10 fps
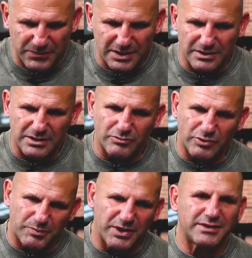I
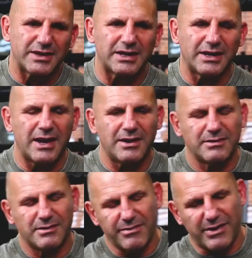repeat that again,
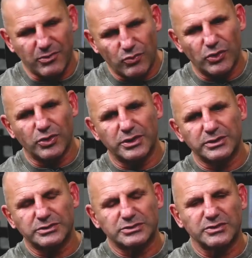they were
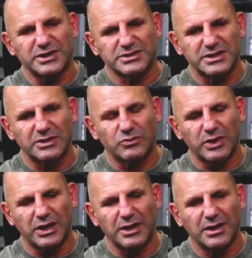to an extent
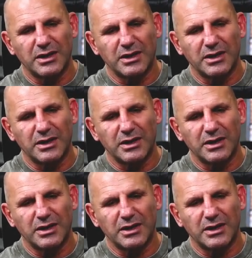where